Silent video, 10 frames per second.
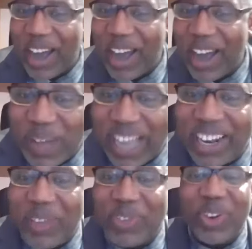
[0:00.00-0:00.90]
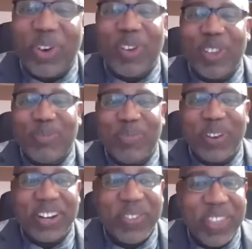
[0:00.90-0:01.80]
reminder to the Holy
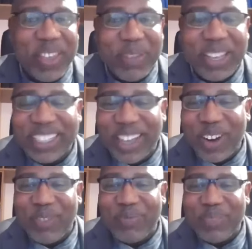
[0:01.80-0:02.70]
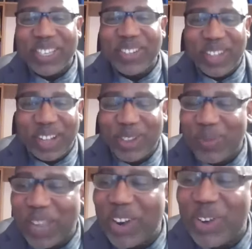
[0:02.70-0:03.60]
Spirit, because I would have missed out on something.